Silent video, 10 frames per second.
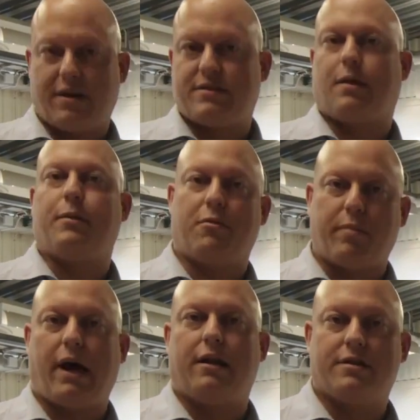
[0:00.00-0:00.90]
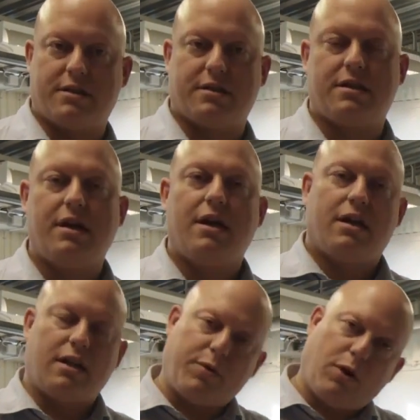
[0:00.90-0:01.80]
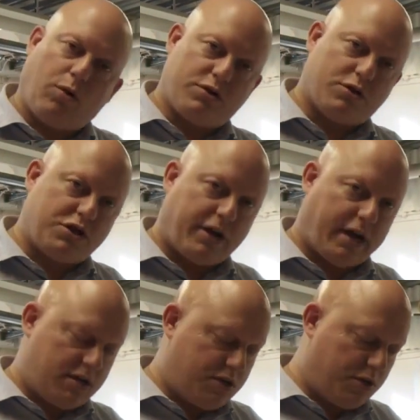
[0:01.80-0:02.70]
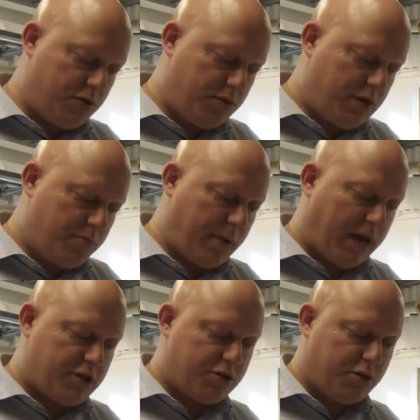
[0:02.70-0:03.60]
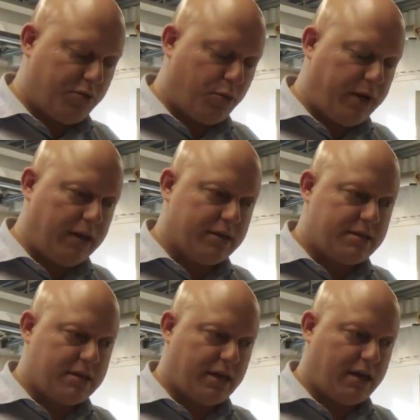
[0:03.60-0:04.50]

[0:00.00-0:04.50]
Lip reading: have some imbalances that we also try to match to the wheel's